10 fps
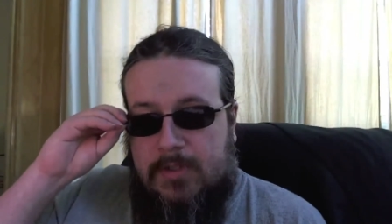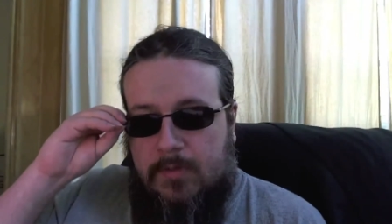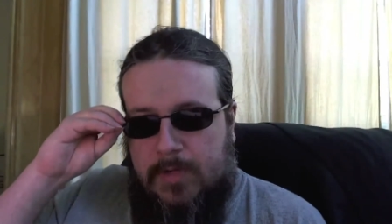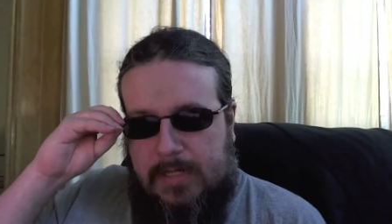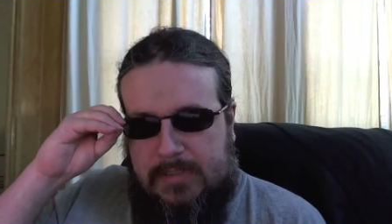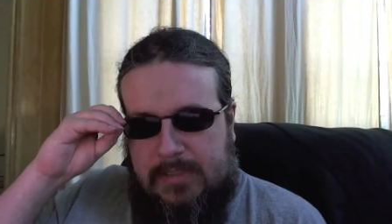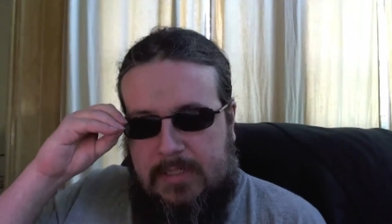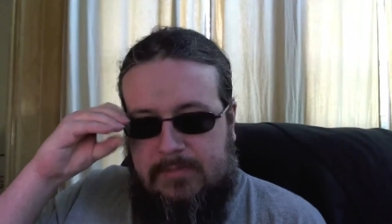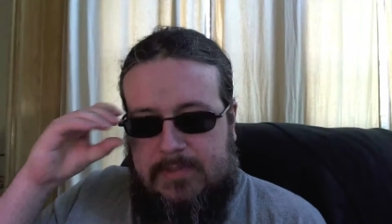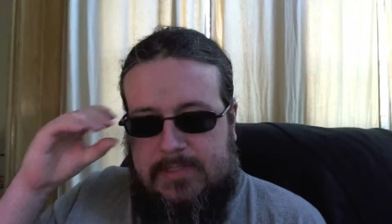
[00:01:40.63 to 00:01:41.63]
So what I
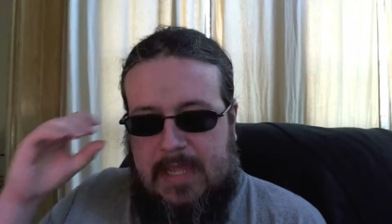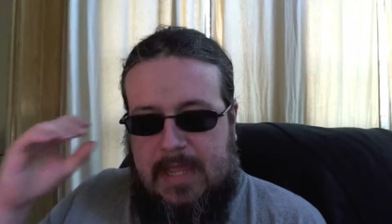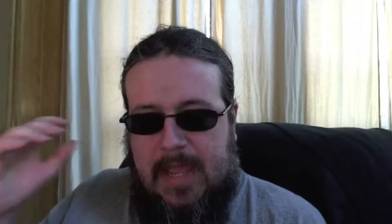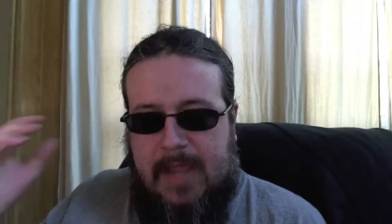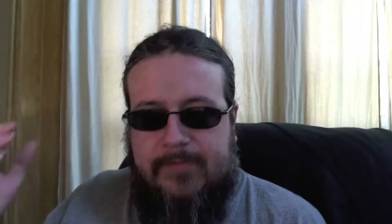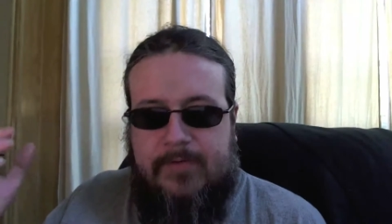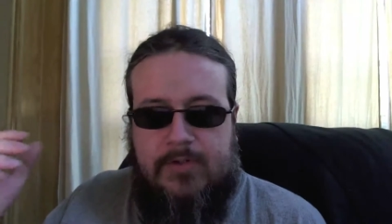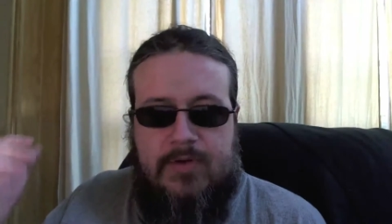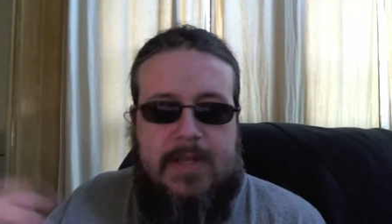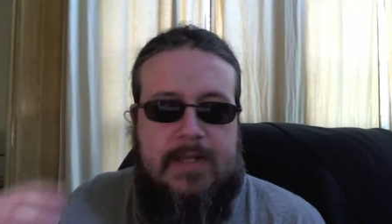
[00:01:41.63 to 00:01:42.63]
did was,
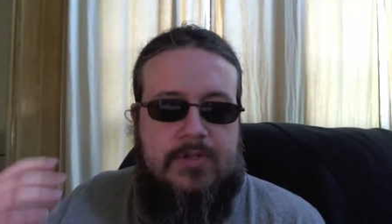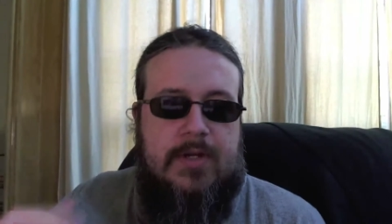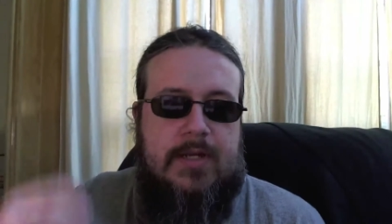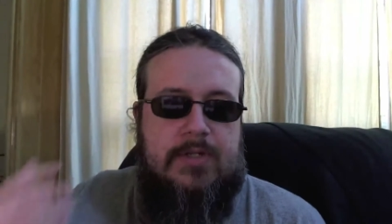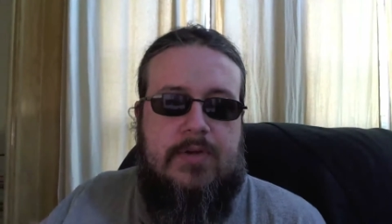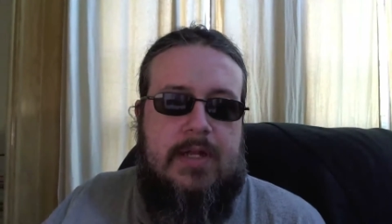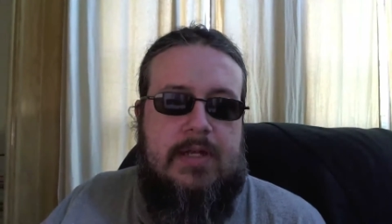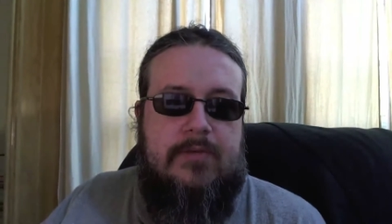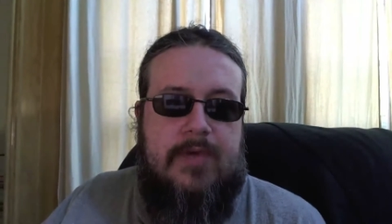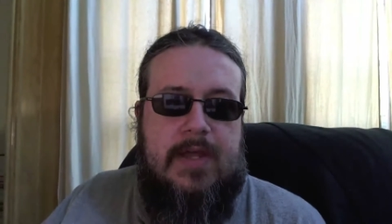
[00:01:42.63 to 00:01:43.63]
after trying and trying and
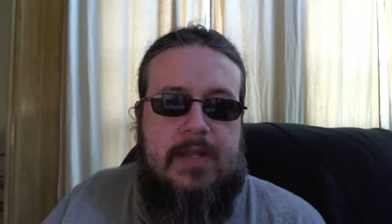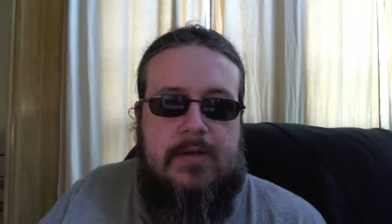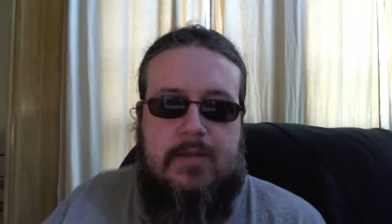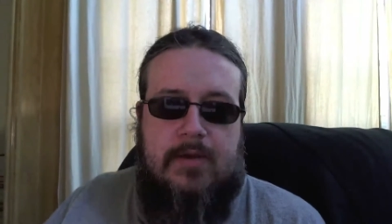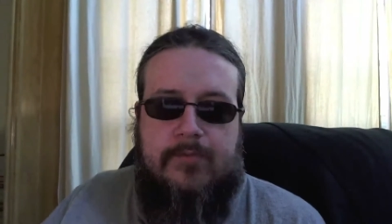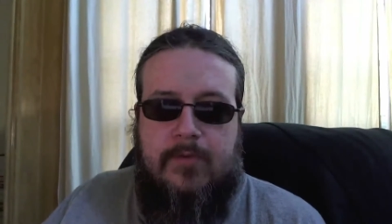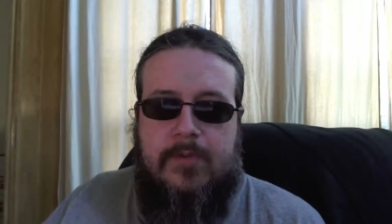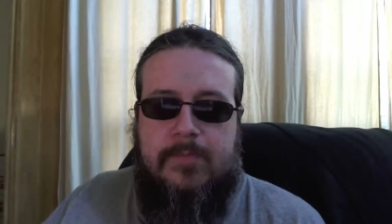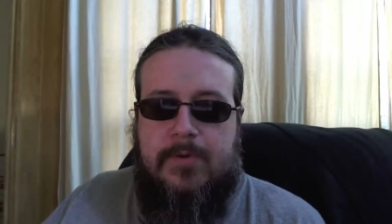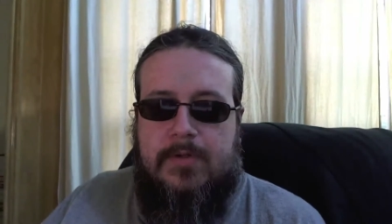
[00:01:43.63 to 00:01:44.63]
trying to find a
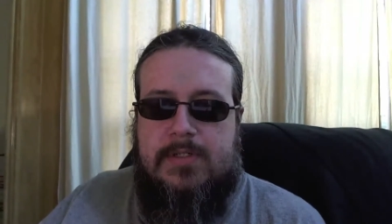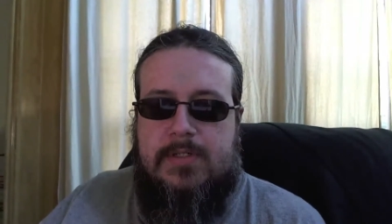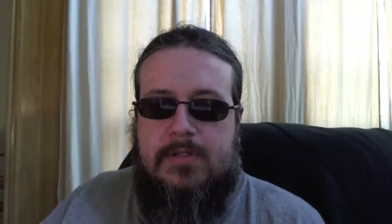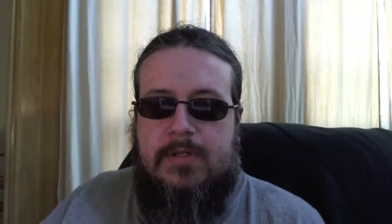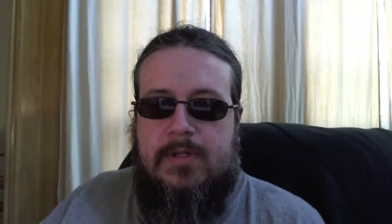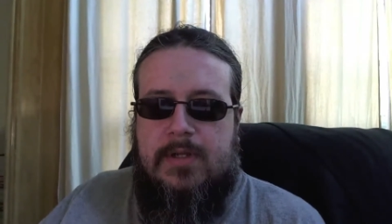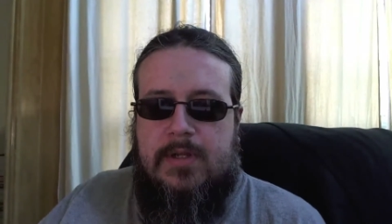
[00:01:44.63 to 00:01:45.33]
fourth person,